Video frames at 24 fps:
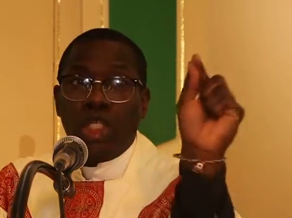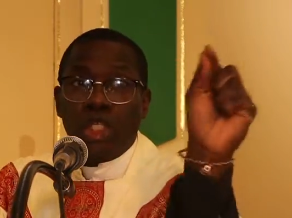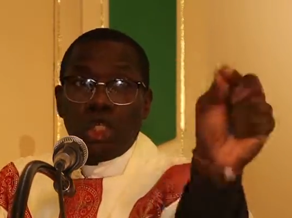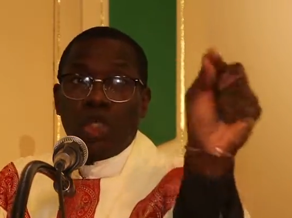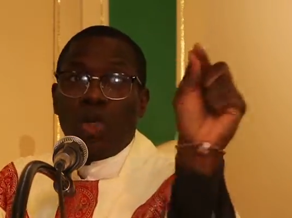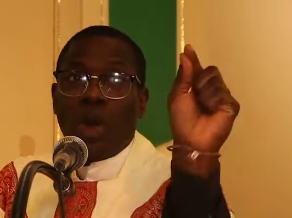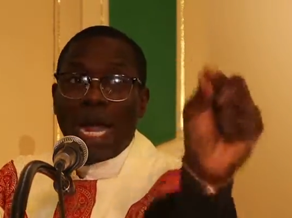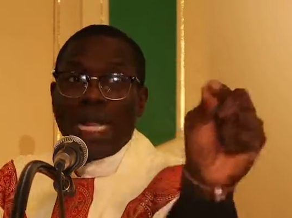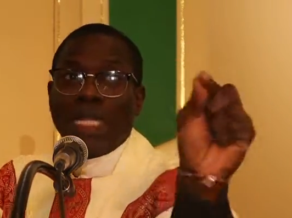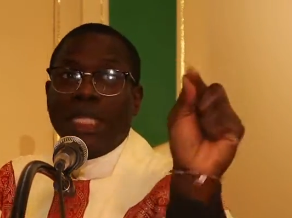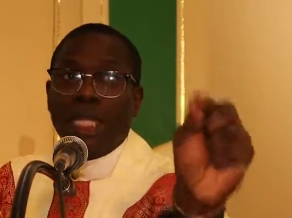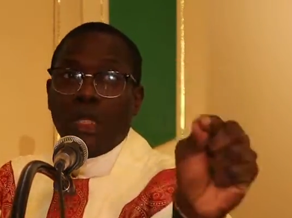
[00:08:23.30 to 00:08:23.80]

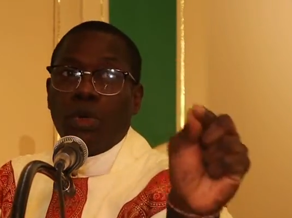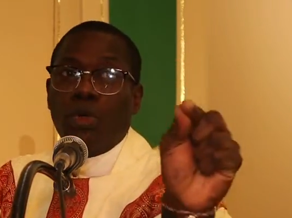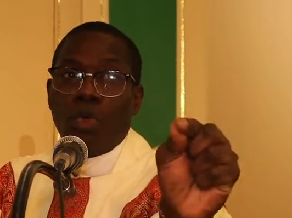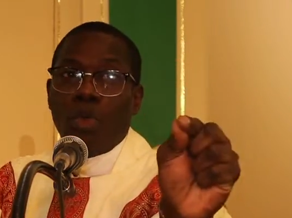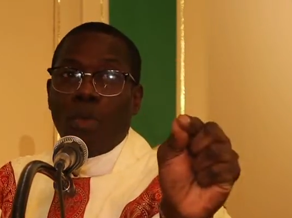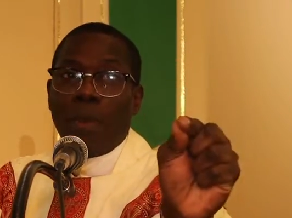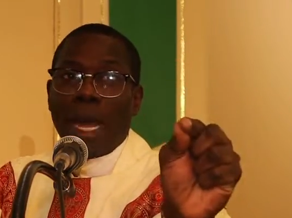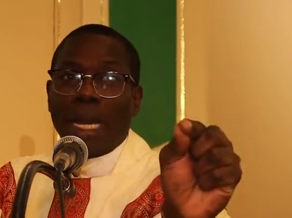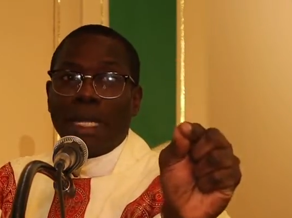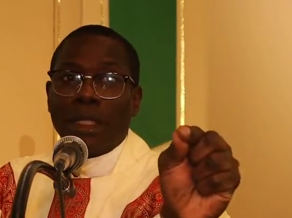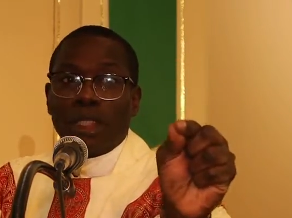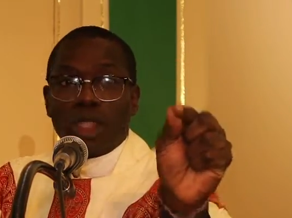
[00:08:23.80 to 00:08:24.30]
you and the
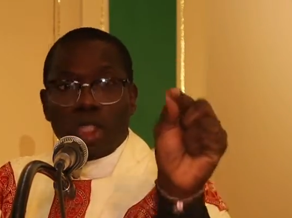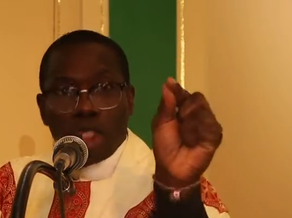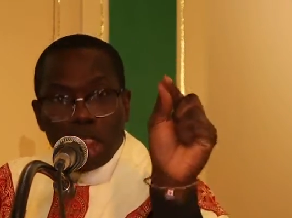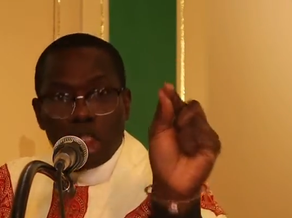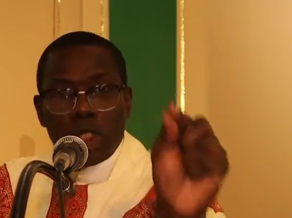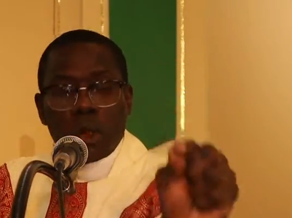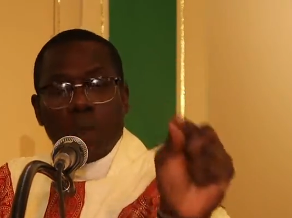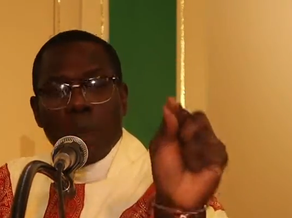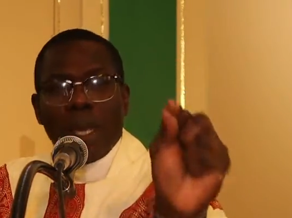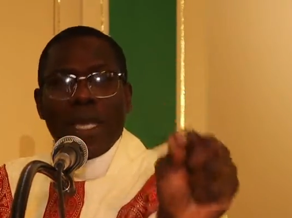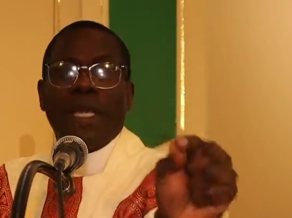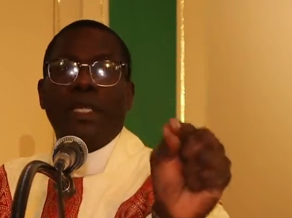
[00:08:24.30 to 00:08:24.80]
woman,
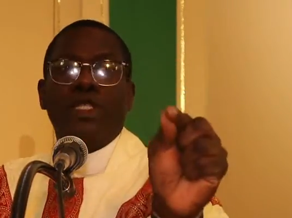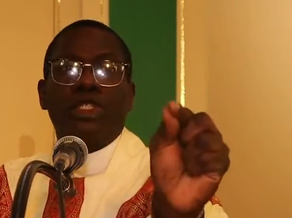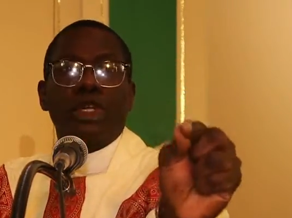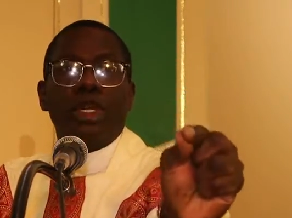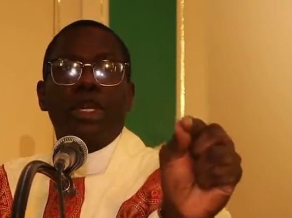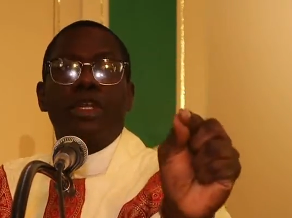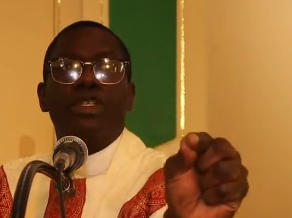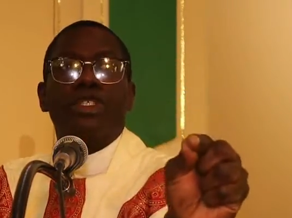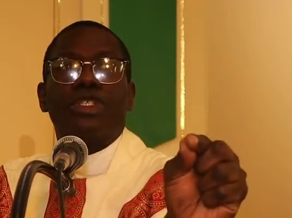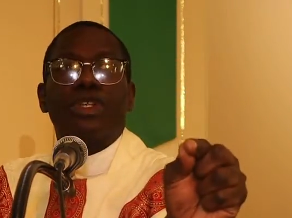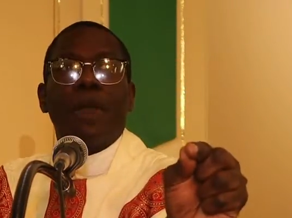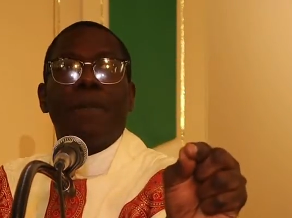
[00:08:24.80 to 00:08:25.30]
he's speaking to
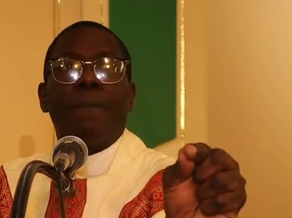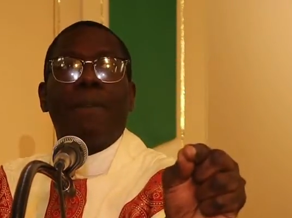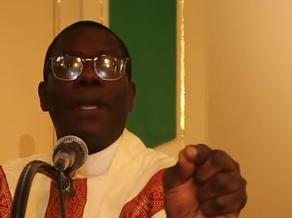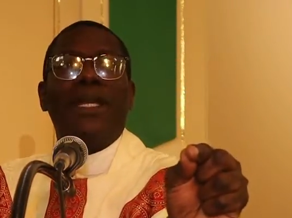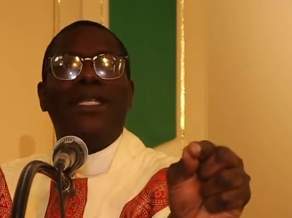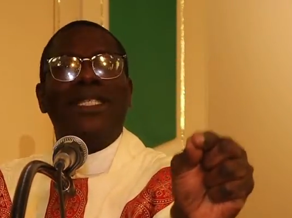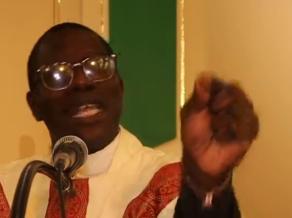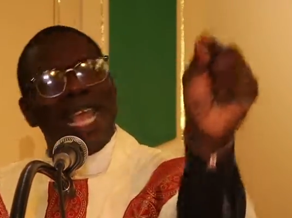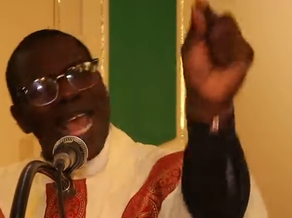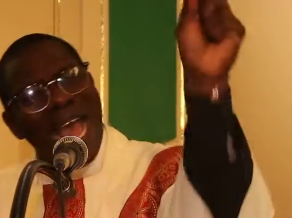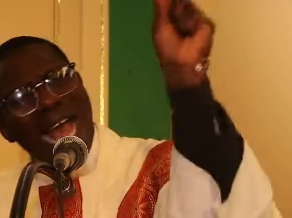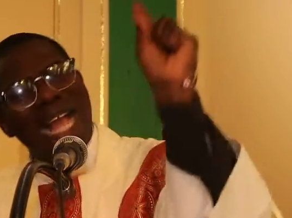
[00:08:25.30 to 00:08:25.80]
the
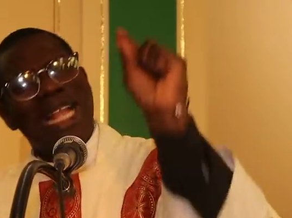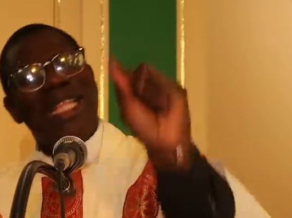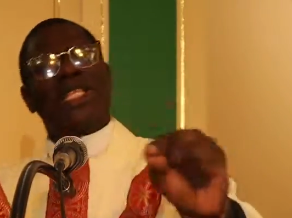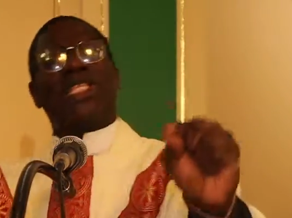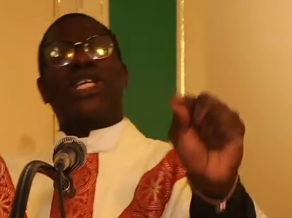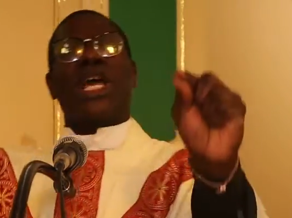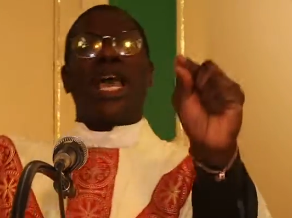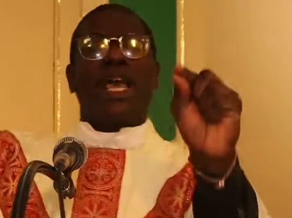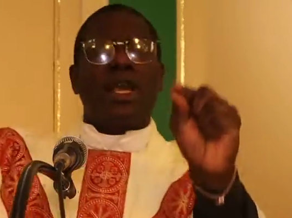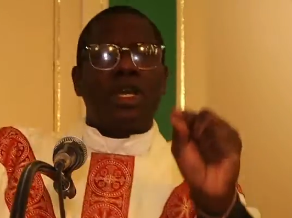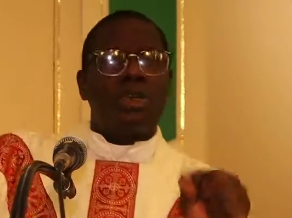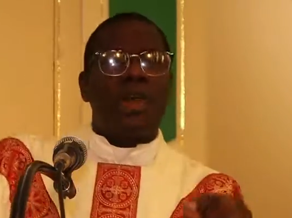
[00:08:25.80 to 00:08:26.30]
serpent, the
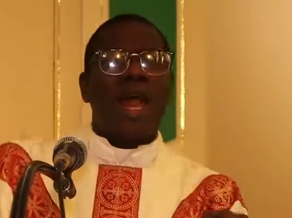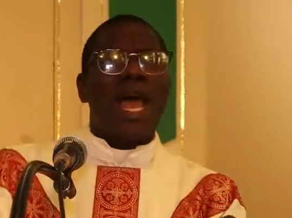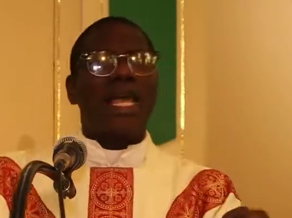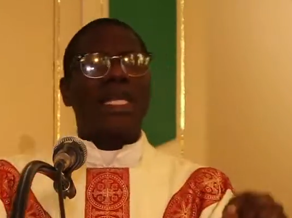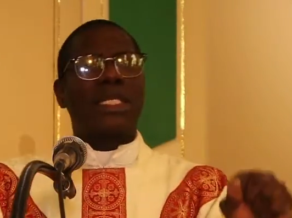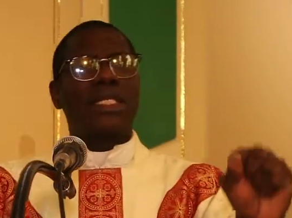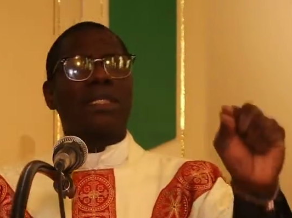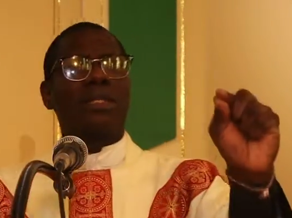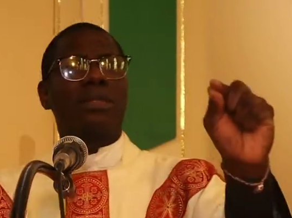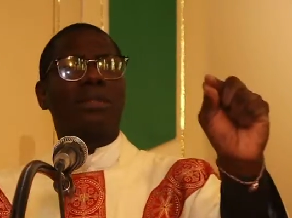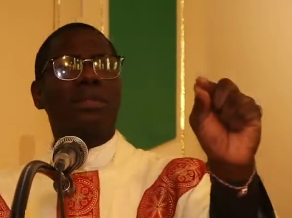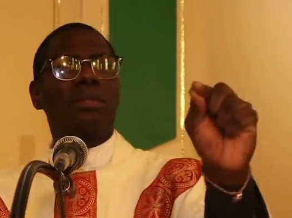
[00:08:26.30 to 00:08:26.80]

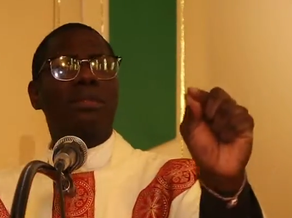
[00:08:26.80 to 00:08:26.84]
Antichrist.